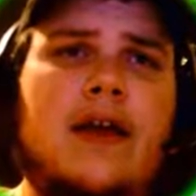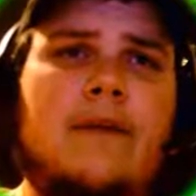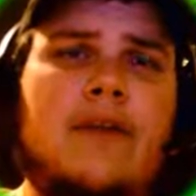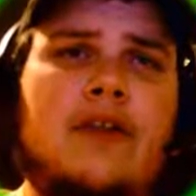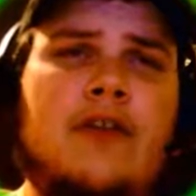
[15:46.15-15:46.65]

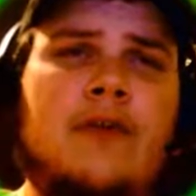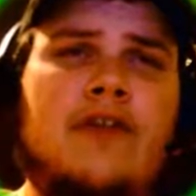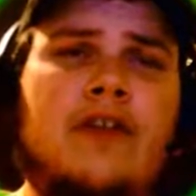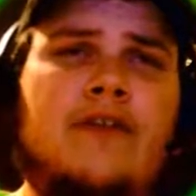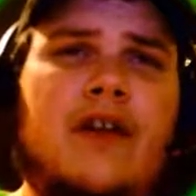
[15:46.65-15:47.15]
That's
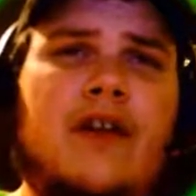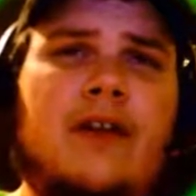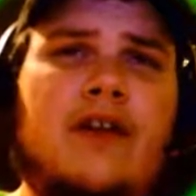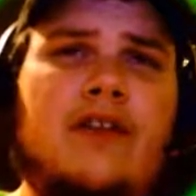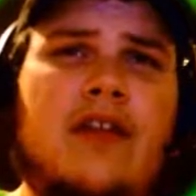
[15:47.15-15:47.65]
perfectly fine,
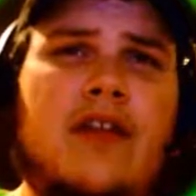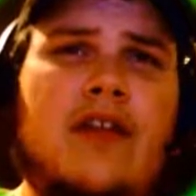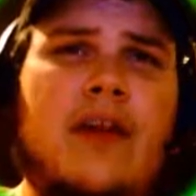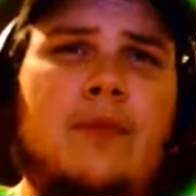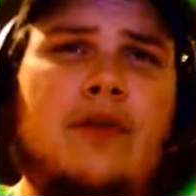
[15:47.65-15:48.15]
because then at
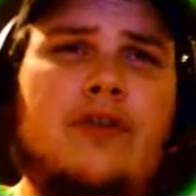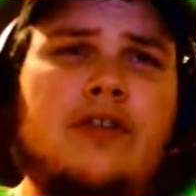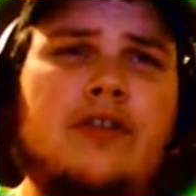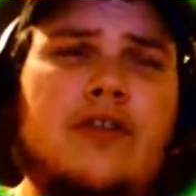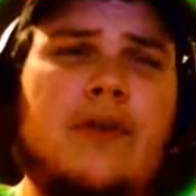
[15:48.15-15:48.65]
that point they'll
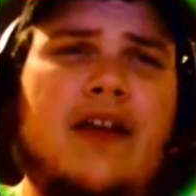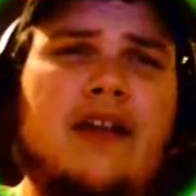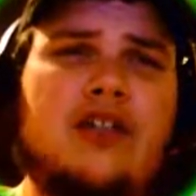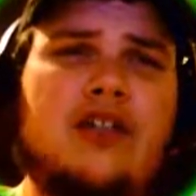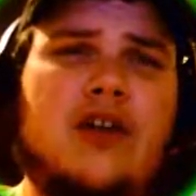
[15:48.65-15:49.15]
just be kind
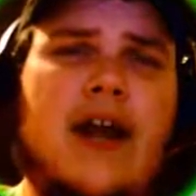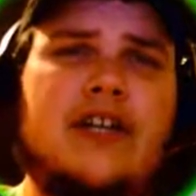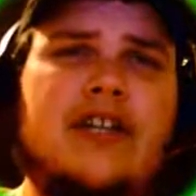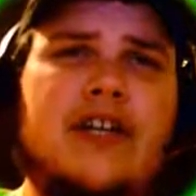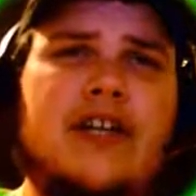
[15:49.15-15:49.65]
of
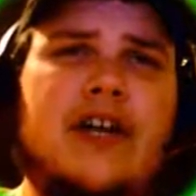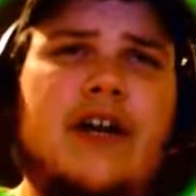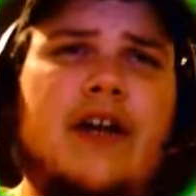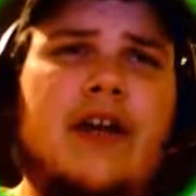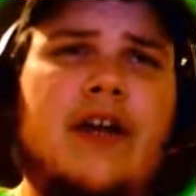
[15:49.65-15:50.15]
trashing
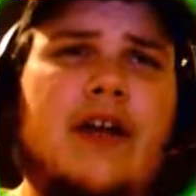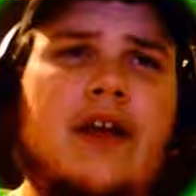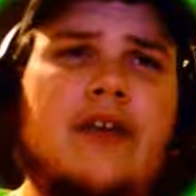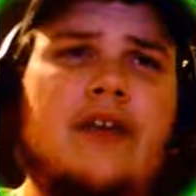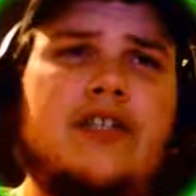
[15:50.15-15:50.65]

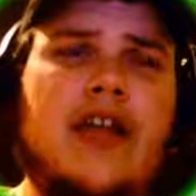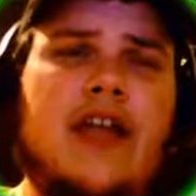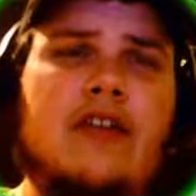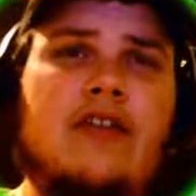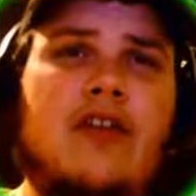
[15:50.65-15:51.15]
their
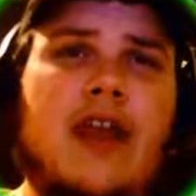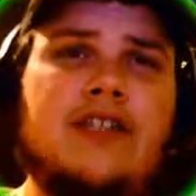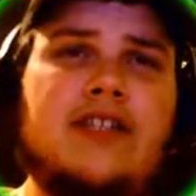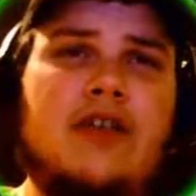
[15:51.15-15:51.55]
chances. They're actually going to